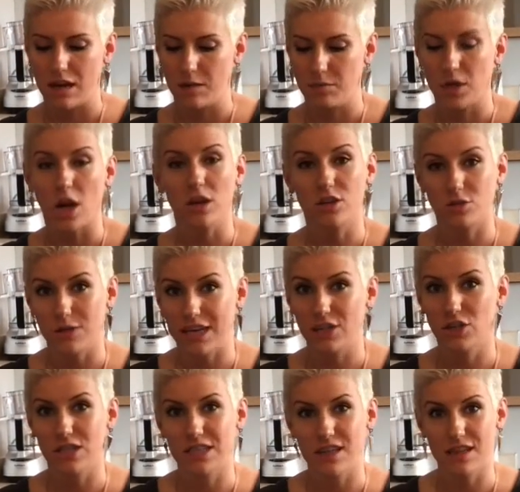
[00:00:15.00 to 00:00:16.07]
There are
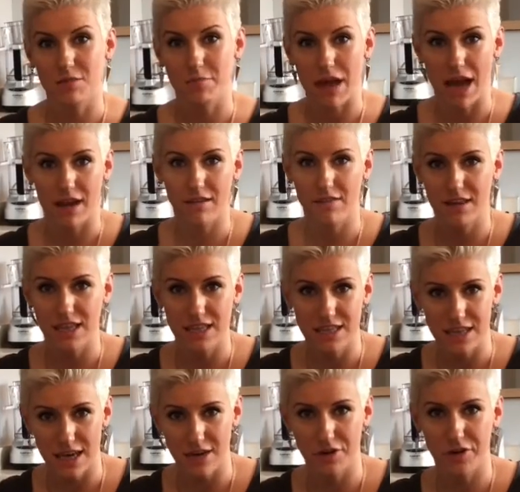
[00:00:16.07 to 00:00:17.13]
directions on the back of the
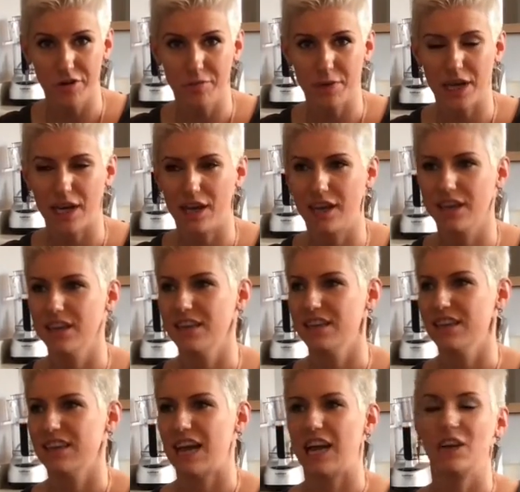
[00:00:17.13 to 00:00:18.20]
container, but
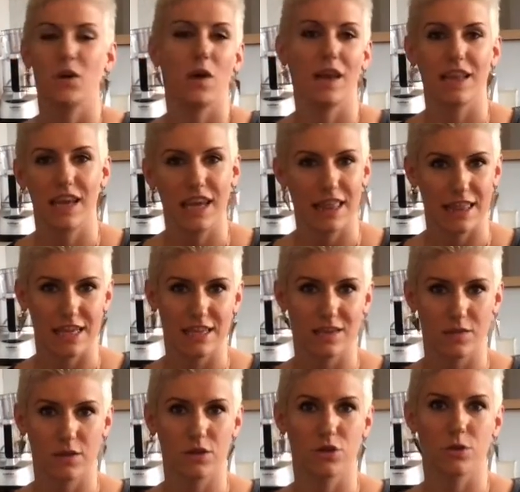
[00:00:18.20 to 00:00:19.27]
I know I like things
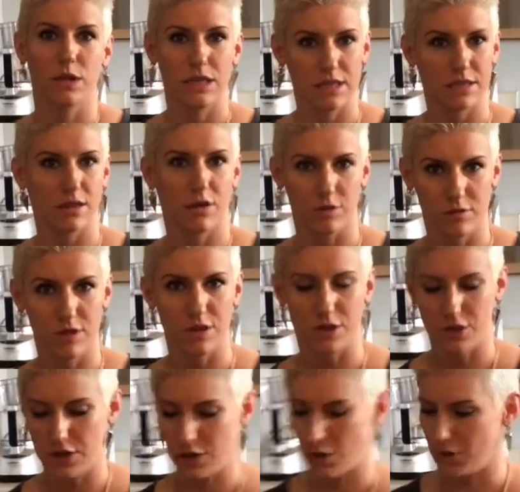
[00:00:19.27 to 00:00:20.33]
visually, so here
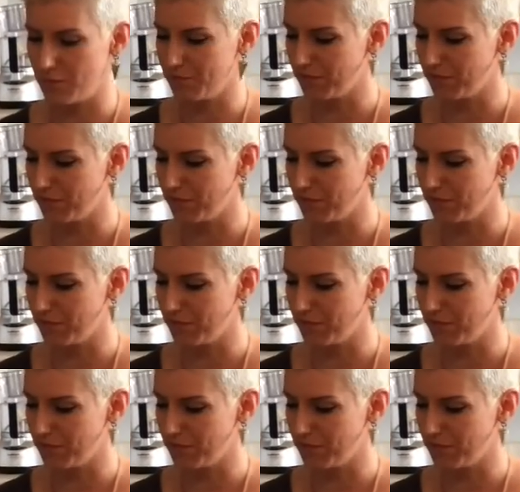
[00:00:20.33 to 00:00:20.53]
you go.